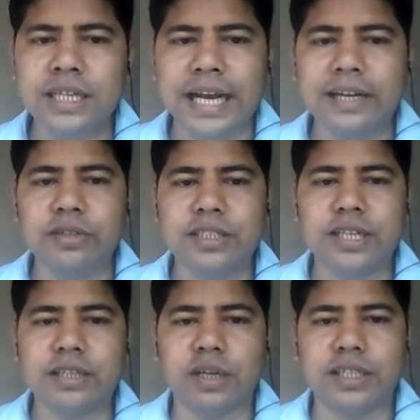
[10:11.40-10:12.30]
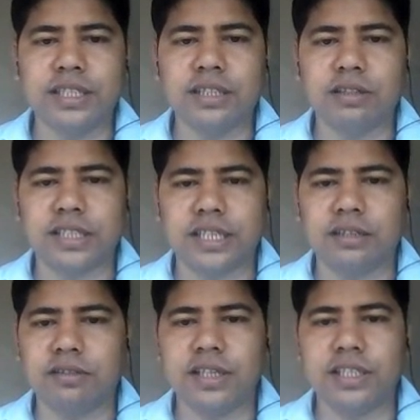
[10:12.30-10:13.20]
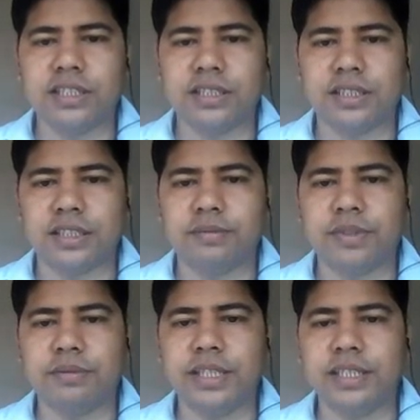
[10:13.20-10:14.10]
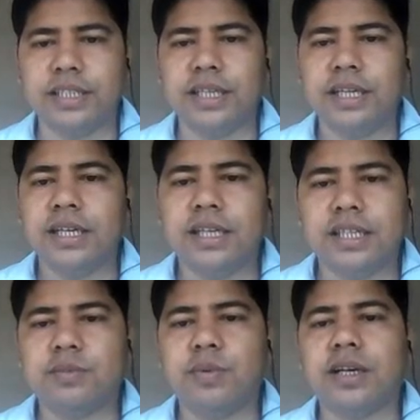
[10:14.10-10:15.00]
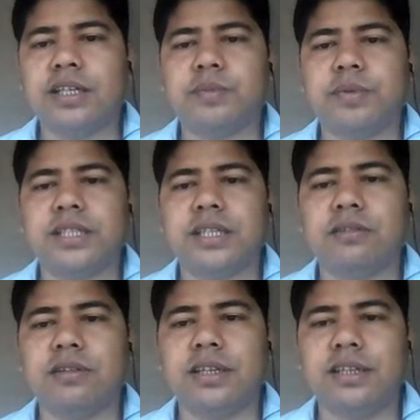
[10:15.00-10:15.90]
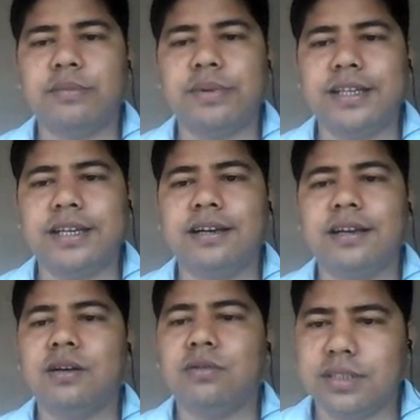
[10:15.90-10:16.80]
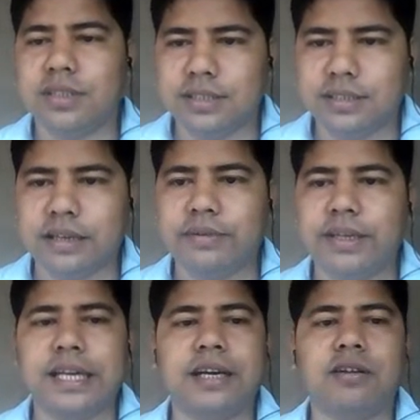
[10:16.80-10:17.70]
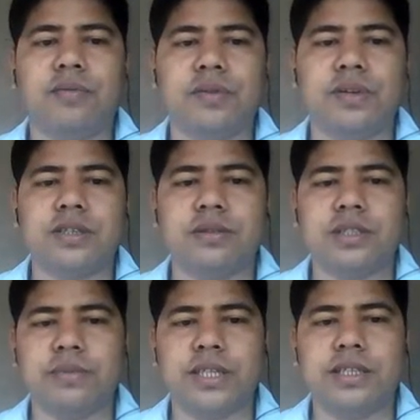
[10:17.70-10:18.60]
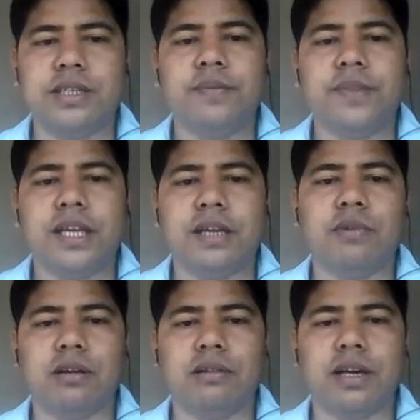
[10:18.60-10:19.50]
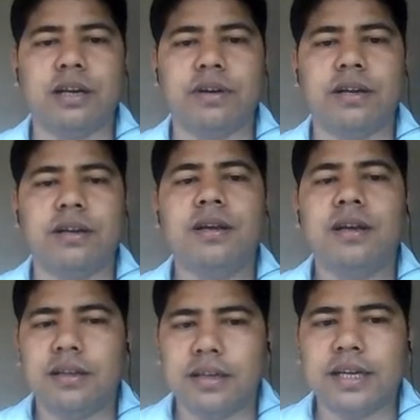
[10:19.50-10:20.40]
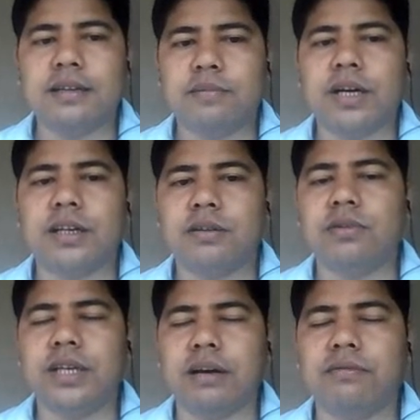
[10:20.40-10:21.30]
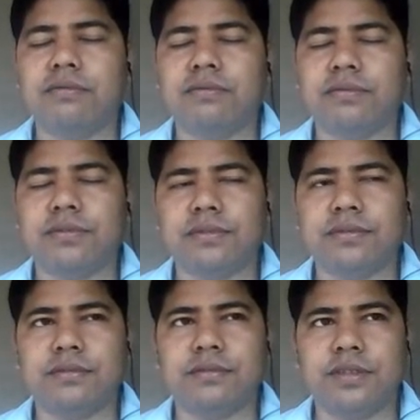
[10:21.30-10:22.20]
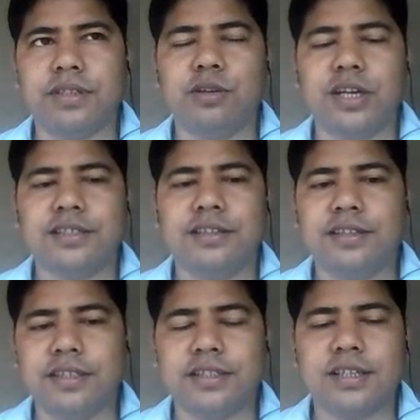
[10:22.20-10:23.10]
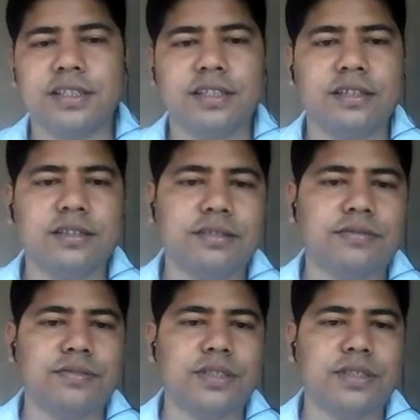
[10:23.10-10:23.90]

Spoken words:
Chi2 is the quadratic or second order susceptibility. This part is present only in the media which is having lack of inversion symmetry in molecular level. That part we have rigorously discussed in the